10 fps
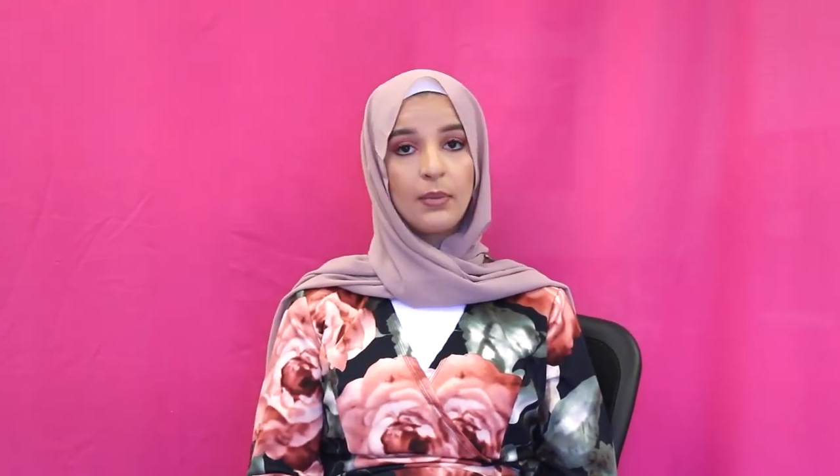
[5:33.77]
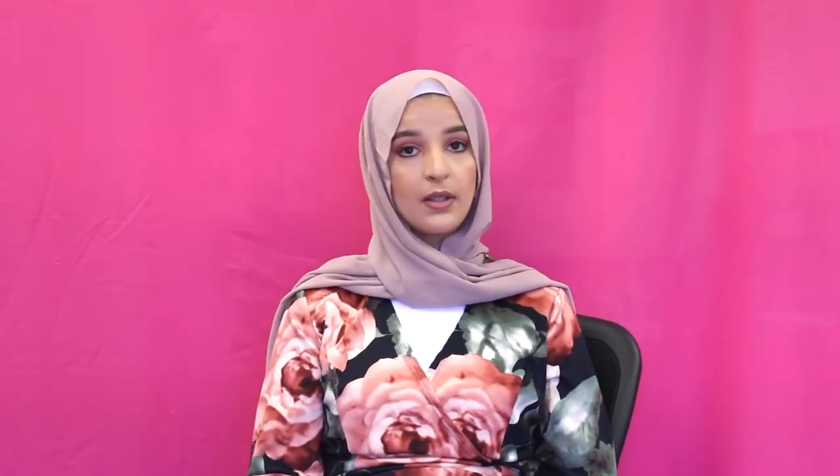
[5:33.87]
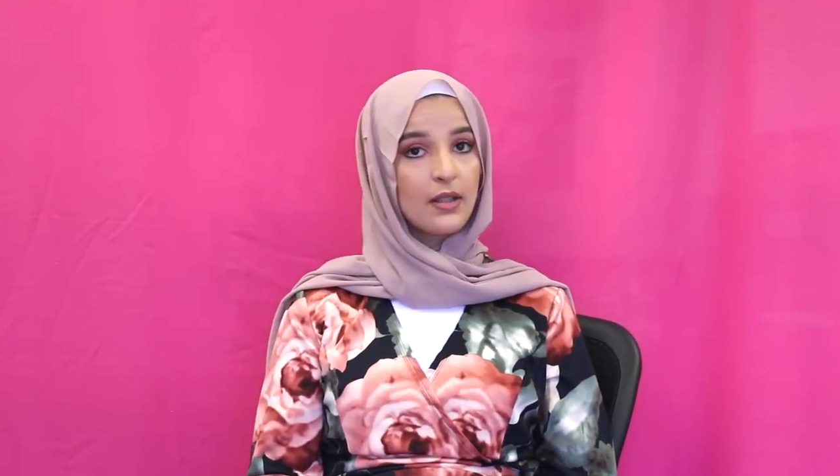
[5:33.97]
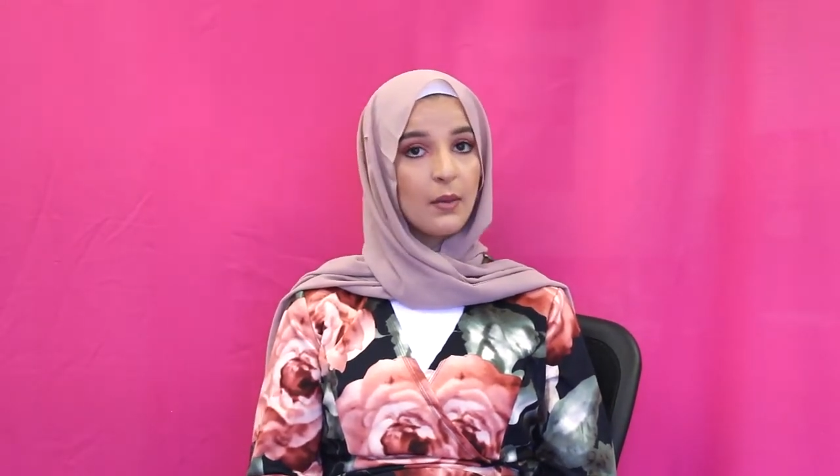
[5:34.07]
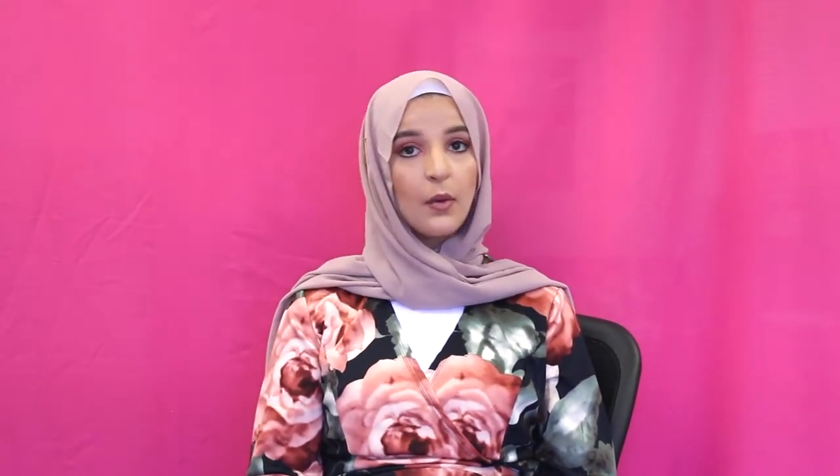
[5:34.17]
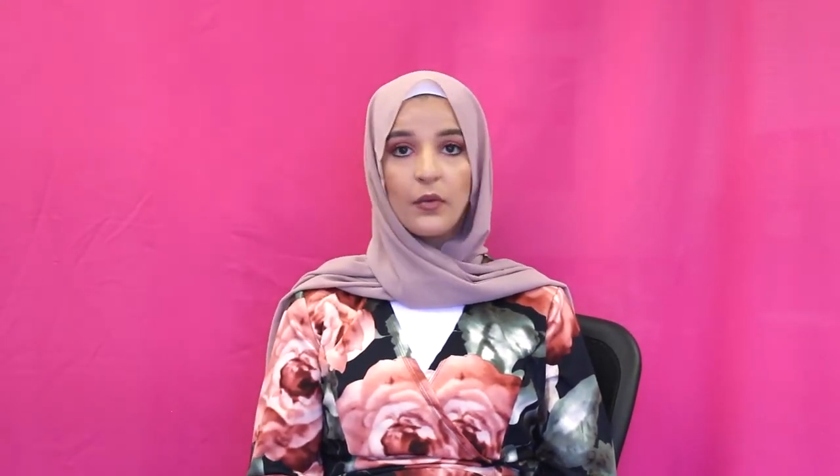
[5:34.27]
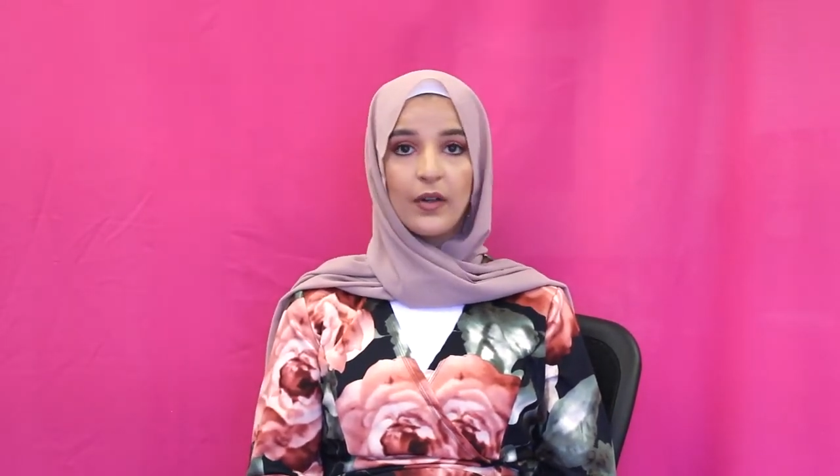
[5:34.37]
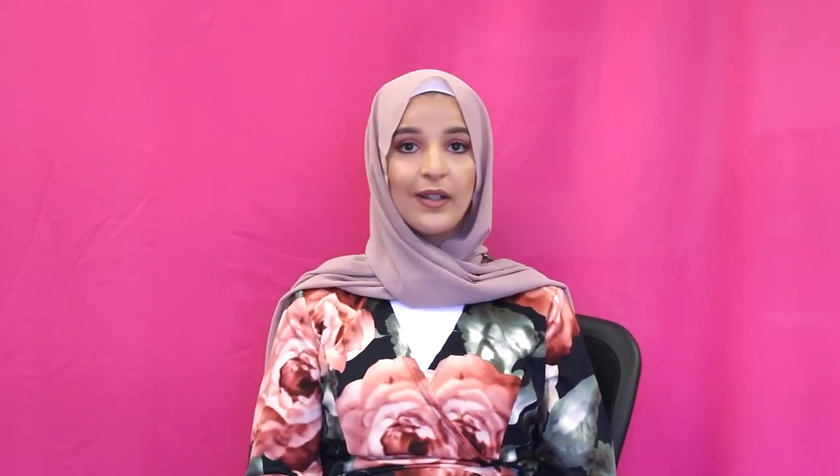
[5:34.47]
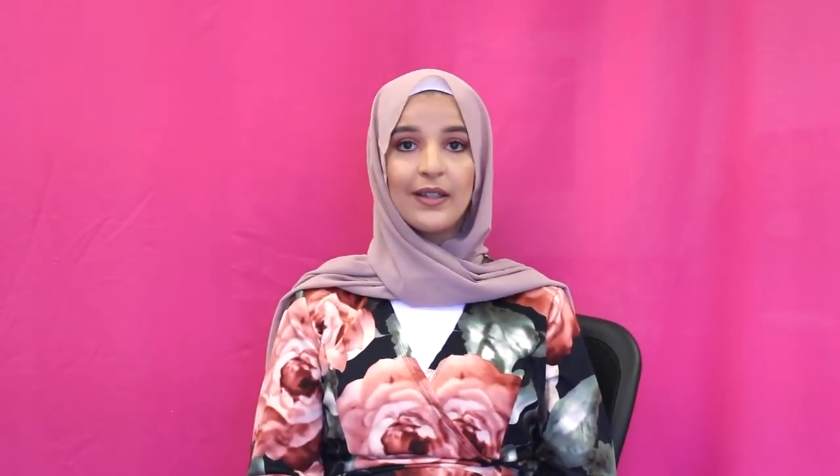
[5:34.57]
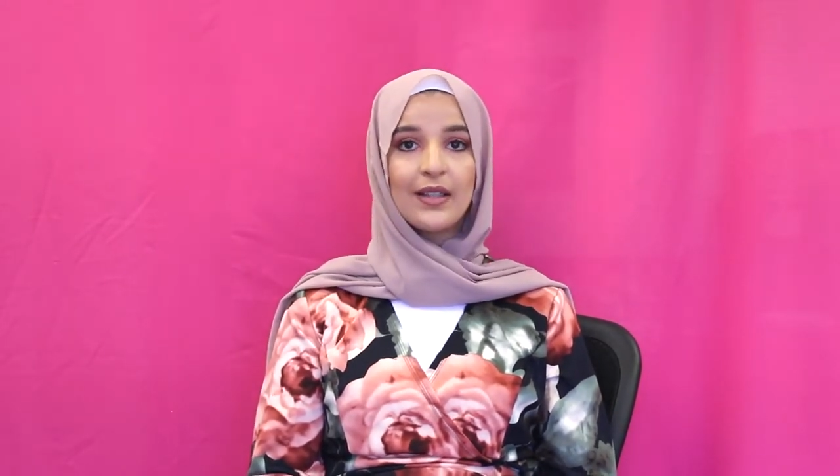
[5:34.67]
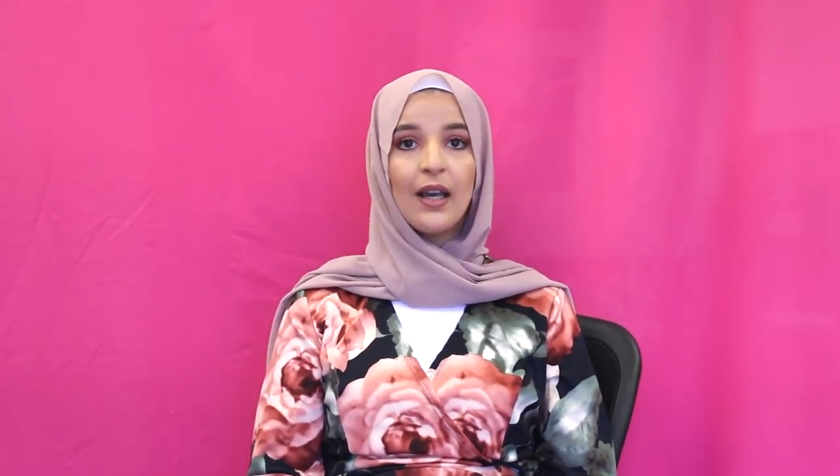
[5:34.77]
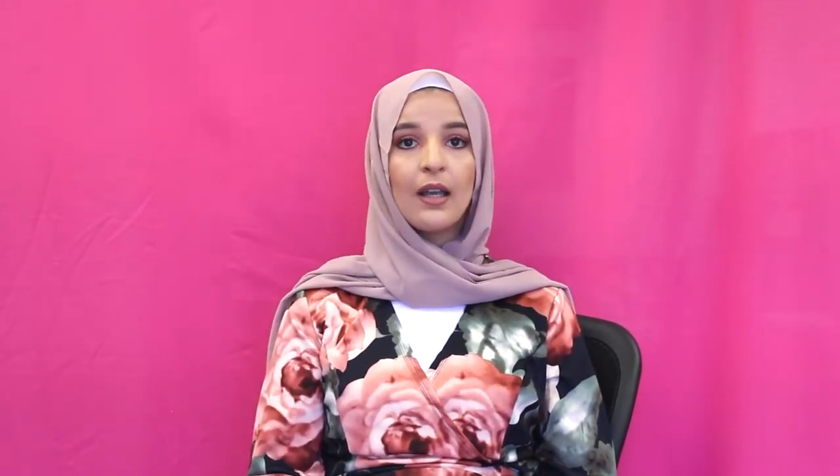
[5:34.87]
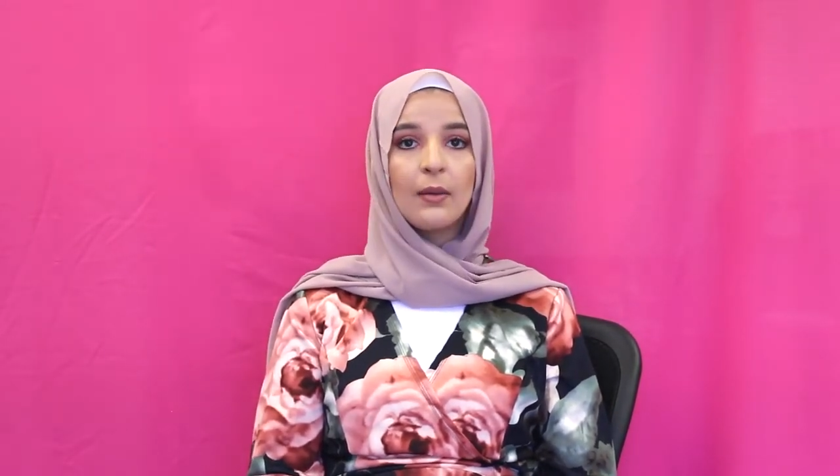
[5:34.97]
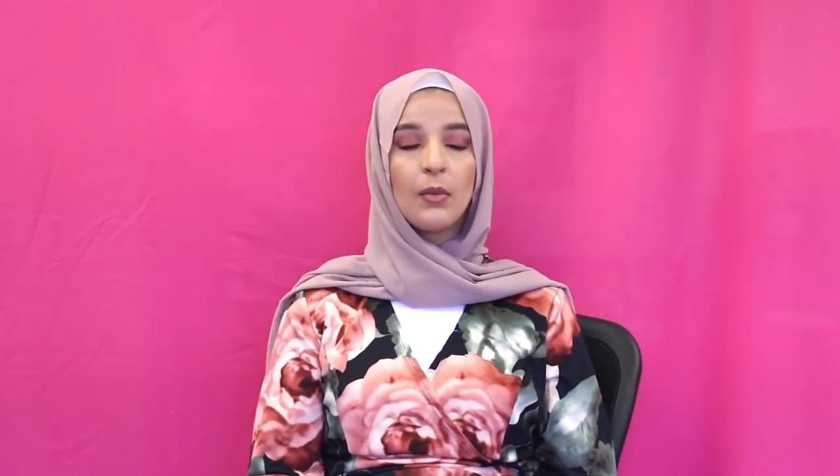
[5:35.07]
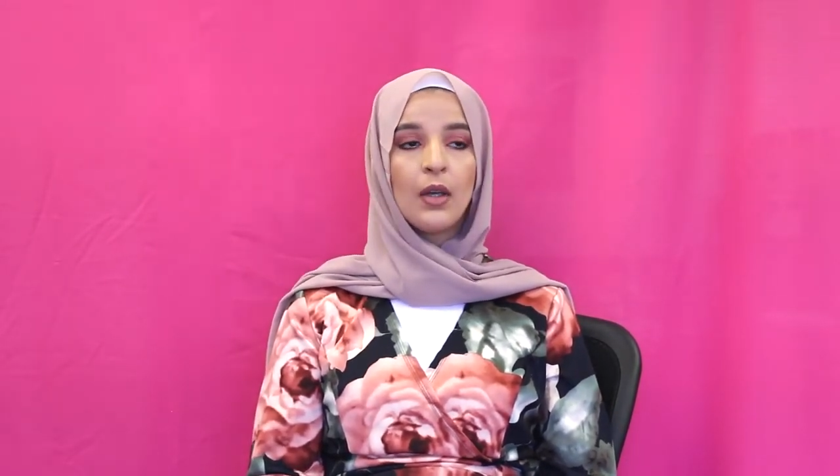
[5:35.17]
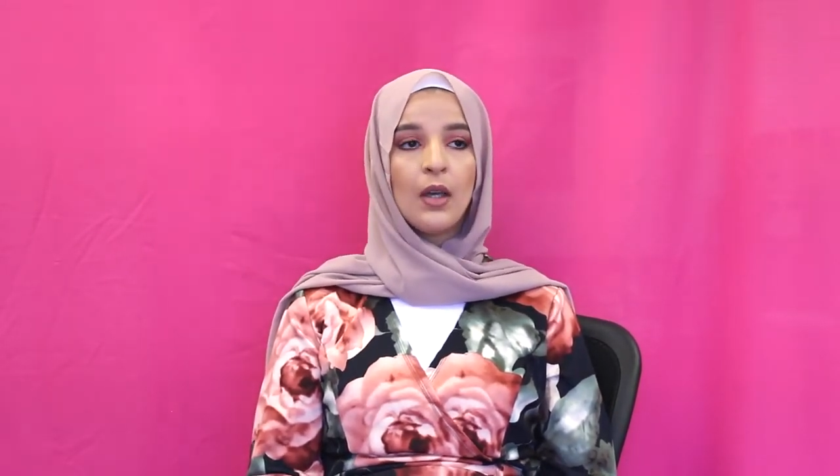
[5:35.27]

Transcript: please come over anytime.